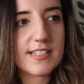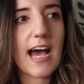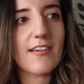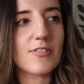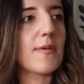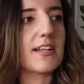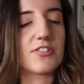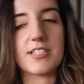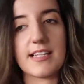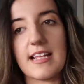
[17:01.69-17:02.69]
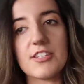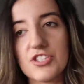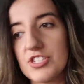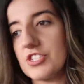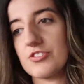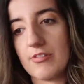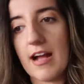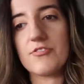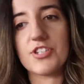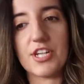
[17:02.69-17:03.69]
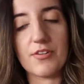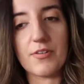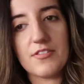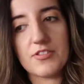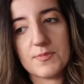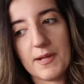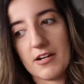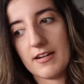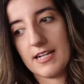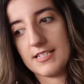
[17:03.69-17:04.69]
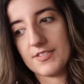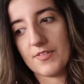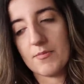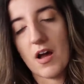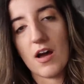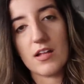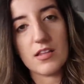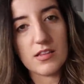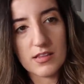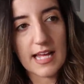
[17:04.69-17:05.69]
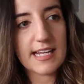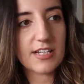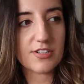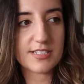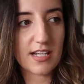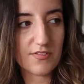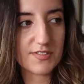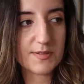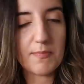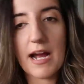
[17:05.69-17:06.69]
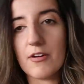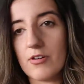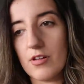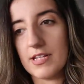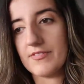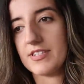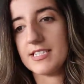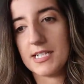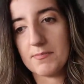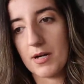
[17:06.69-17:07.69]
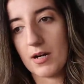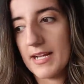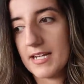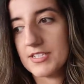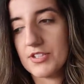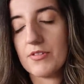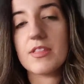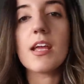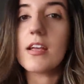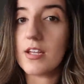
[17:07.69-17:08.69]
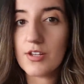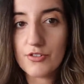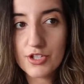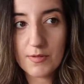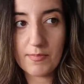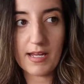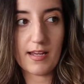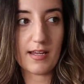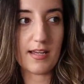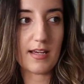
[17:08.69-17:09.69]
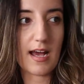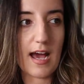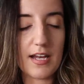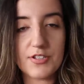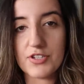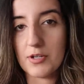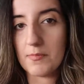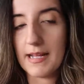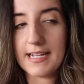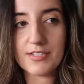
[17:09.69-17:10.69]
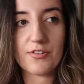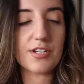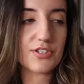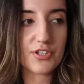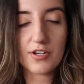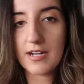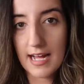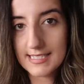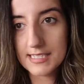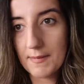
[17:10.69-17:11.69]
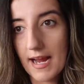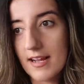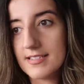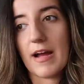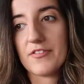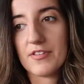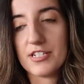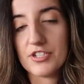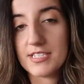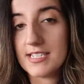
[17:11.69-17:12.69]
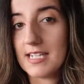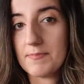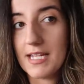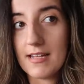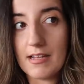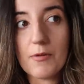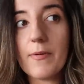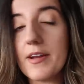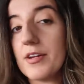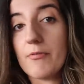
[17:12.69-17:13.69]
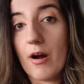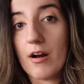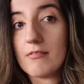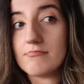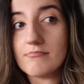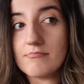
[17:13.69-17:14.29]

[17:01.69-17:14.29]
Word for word: to have reminders like that to just ground you in those periods from not letting yourself spiral even deeper because you think you should be at a certain place or in a certain headspace rather than just accepting like where you are